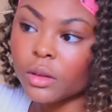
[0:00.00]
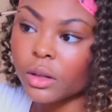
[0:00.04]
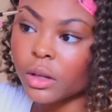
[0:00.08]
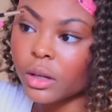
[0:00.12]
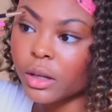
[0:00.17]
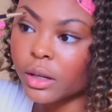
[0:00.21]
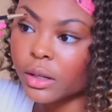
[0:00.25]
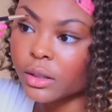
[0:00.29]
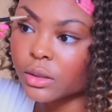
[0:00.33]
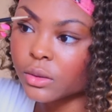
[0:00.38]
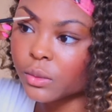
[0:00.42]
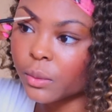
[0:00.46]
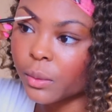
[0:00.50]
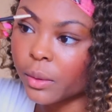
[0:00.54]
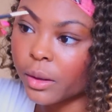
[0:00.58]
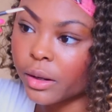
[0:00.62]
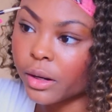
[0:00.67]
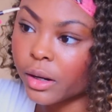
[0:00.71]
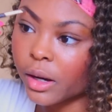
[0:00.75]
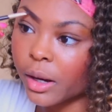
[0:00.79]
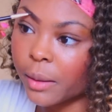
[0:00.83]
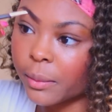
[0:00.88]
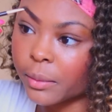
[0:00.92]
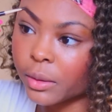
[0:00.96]
is
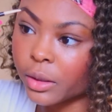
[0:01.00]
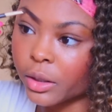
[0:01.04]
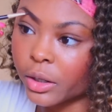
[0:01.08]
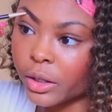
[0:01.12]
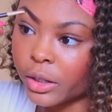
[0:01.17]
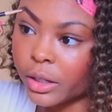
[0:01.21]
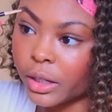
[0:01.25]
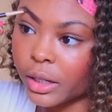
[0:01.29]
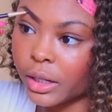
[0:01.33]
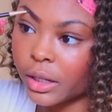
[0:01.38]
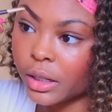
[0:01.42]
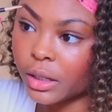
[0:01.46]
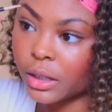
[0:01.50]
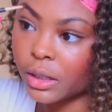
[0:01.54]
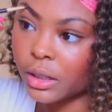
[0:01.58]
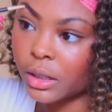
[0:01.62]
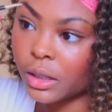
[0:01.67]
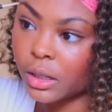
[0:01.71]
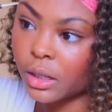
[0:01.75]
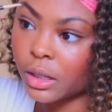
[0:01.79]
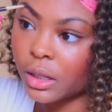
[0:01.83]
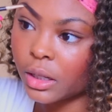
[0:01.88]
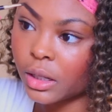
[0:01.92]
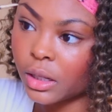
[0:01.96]
what I'm learning,
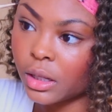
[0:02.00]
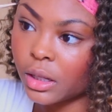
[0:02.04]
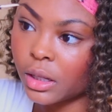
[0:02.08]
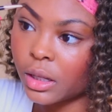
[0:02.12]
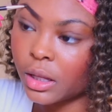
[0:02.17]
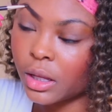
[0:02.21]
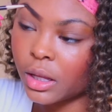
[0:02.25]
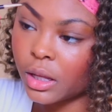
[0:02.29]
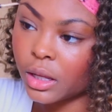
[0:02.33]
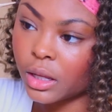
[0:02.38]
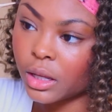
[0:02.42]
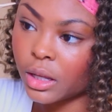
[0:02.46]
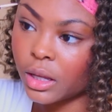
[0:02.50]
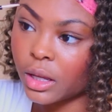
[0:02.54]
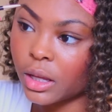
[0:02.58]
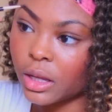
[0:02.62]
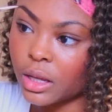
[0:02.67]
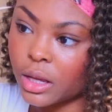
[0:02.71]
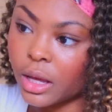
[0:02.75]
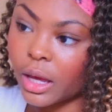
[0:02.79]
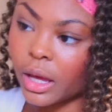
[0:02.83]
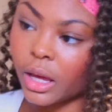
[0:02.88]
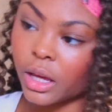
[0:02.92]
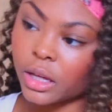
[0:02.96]

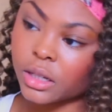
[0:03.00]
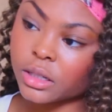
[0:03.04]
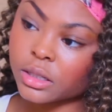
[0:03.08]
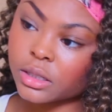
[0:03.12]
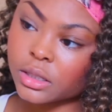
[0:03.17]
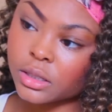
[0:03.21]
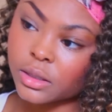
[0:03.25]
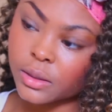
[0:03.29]
and